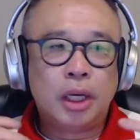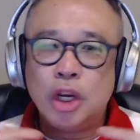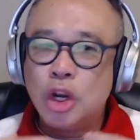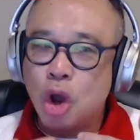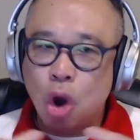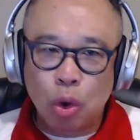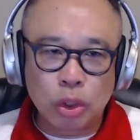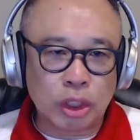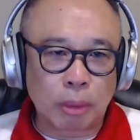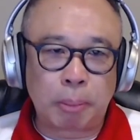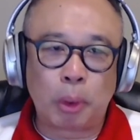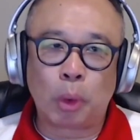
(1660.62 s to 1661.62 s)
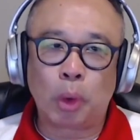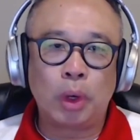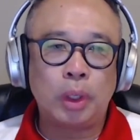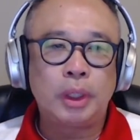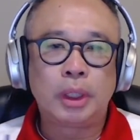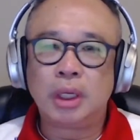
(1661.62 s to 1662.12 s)
No
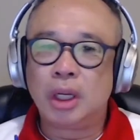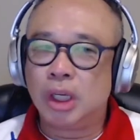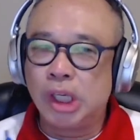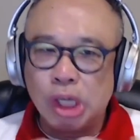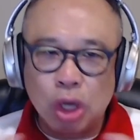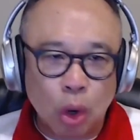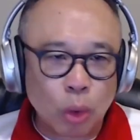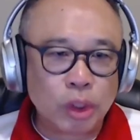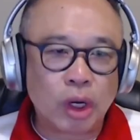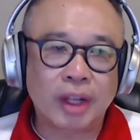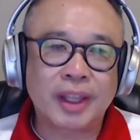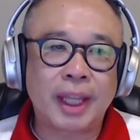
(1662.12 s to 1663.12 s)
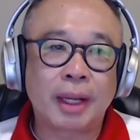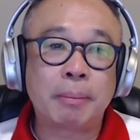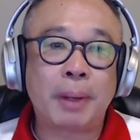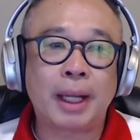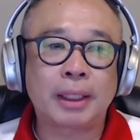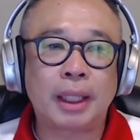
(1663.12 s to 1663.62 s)
support, no
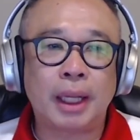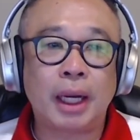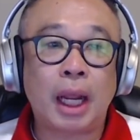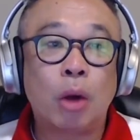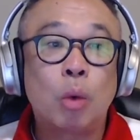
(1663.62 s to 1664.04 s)
nothing back then.